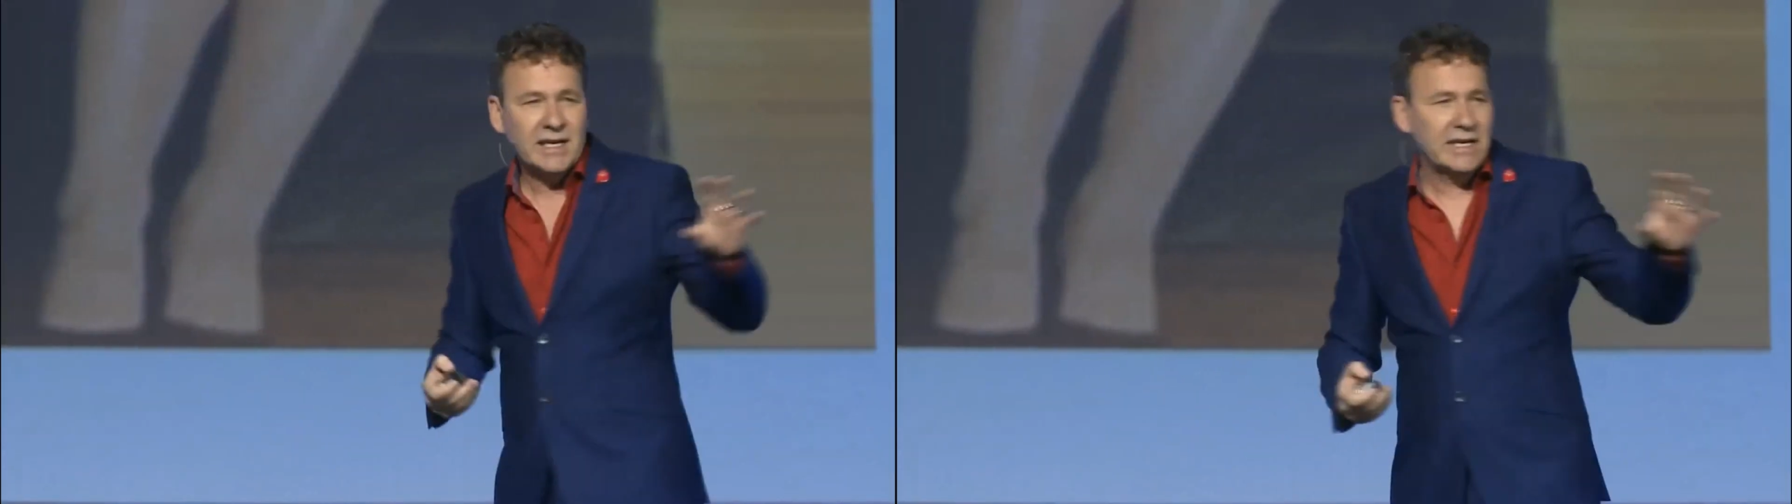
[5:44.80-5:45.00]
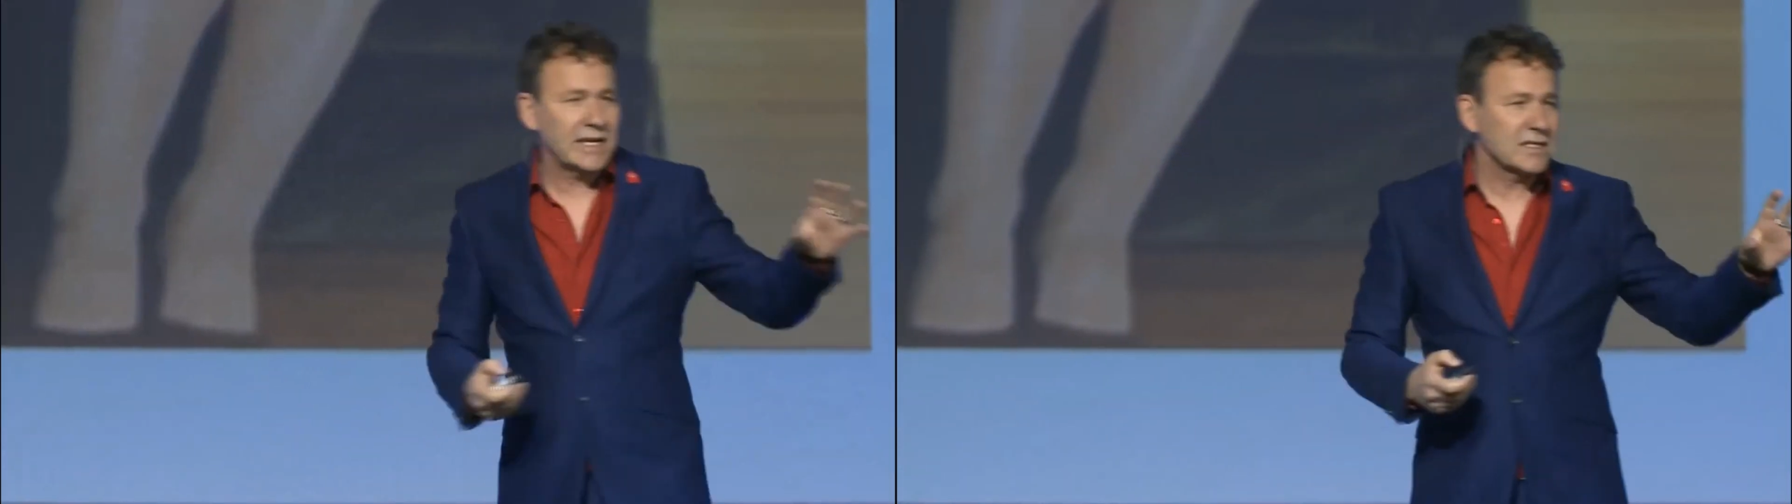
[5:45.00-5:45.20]

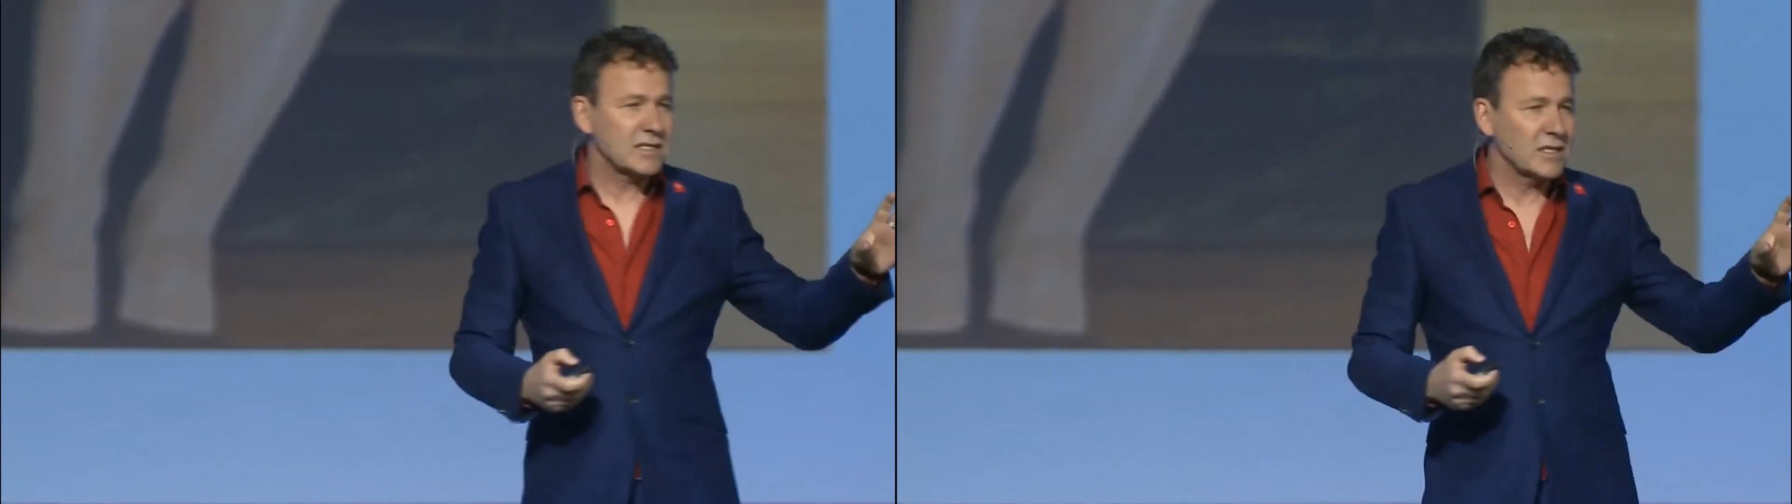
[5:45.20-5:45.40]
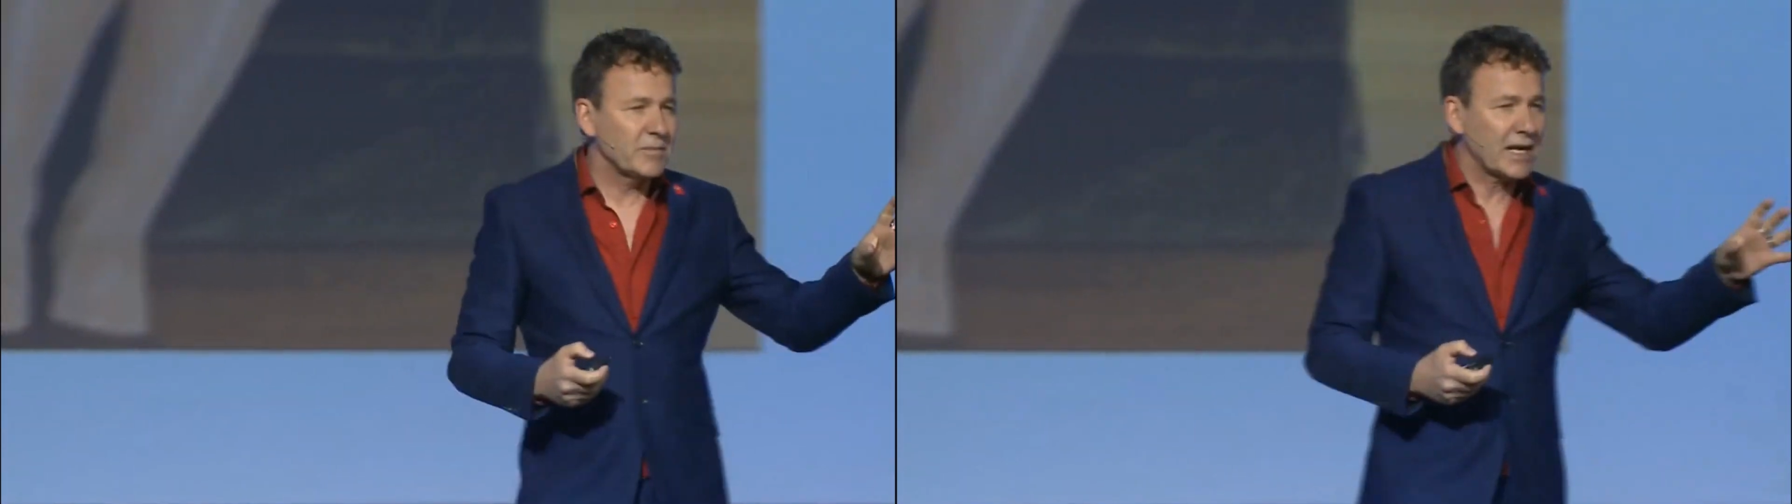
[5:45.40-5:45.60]
that's
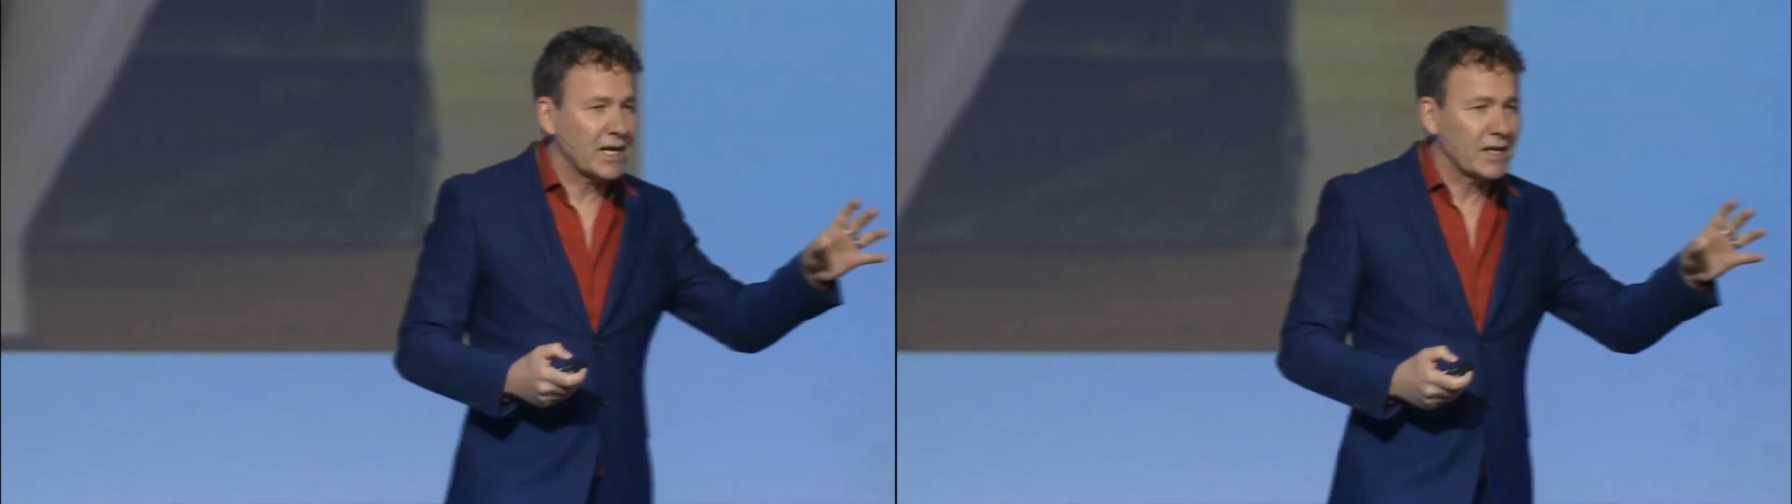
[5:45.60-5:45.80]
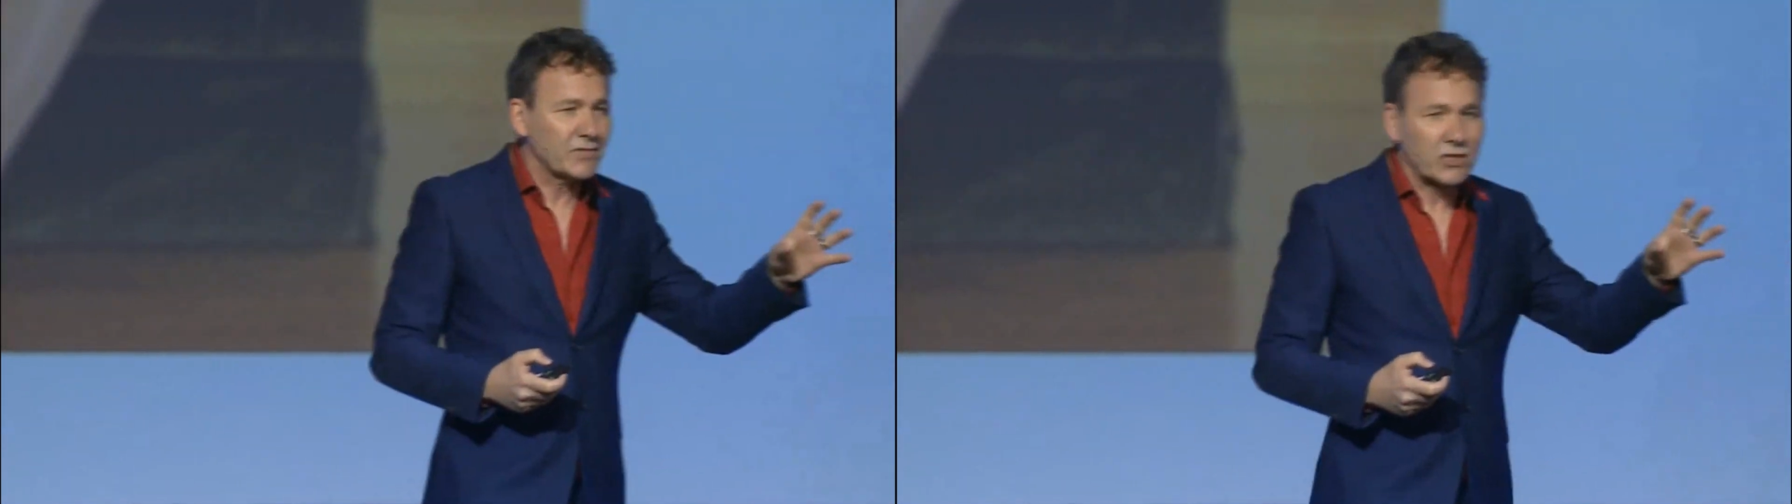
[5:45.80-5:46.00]
come back
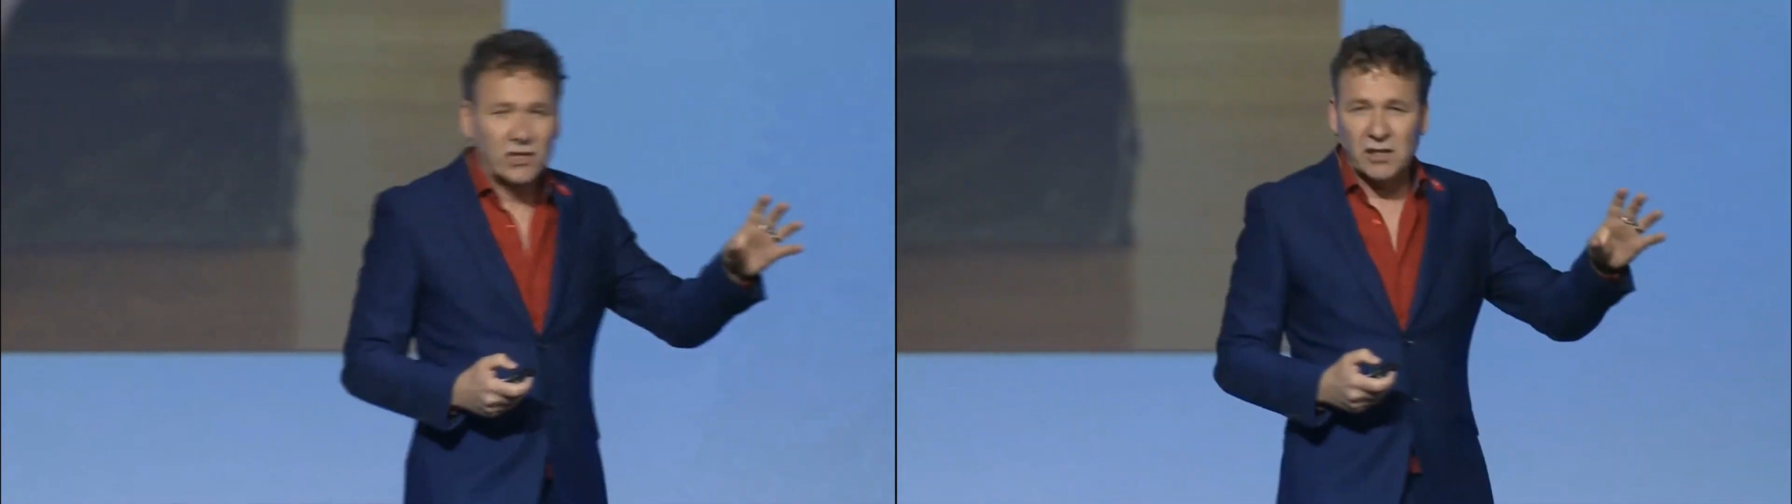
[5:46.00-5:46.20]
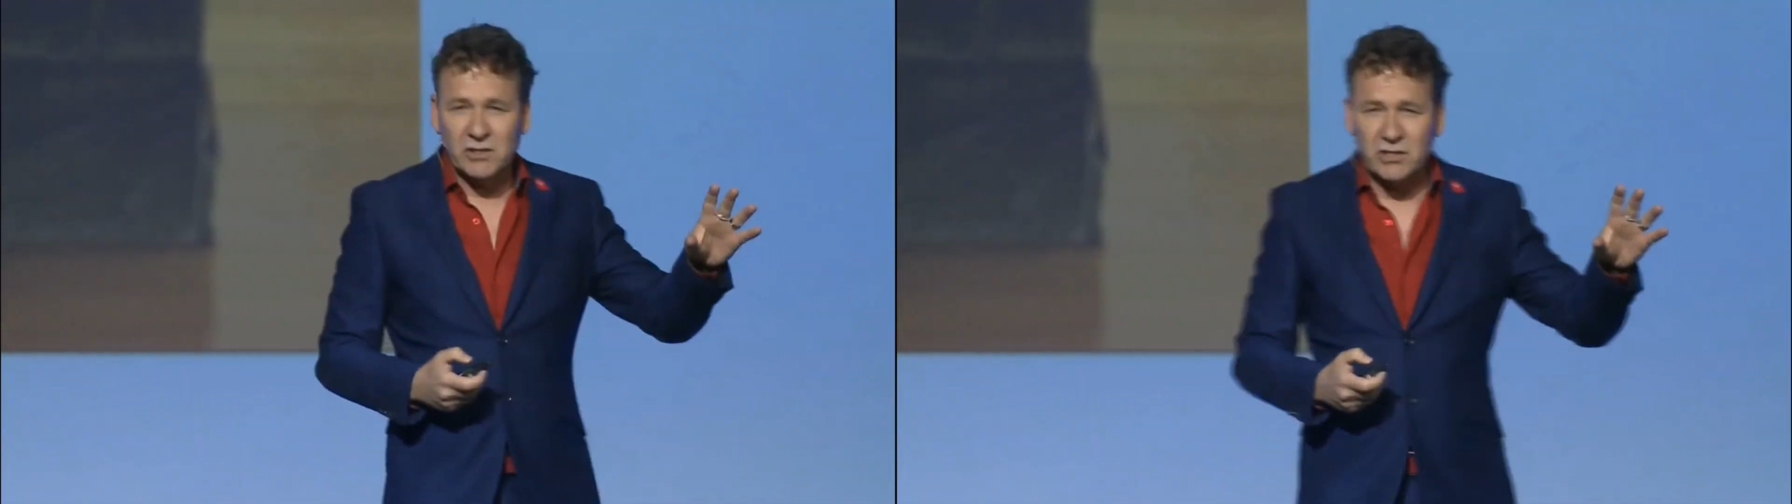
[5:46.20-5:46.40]
after
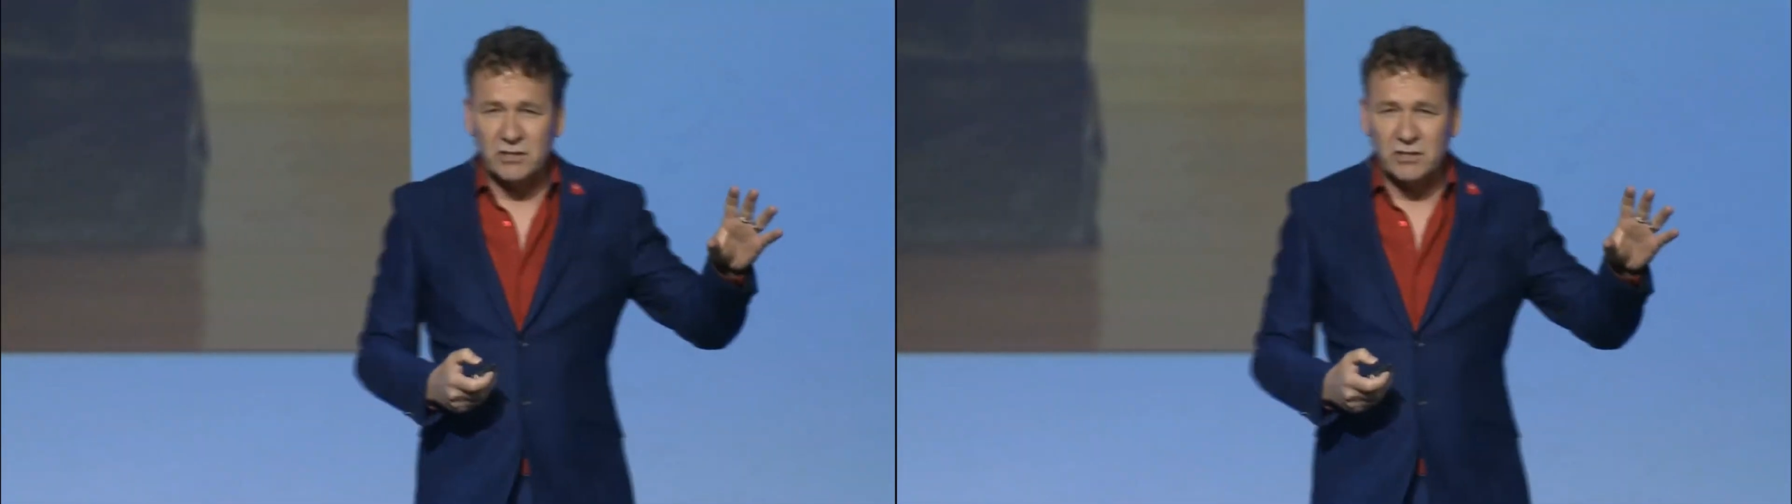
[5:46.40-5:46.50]
college,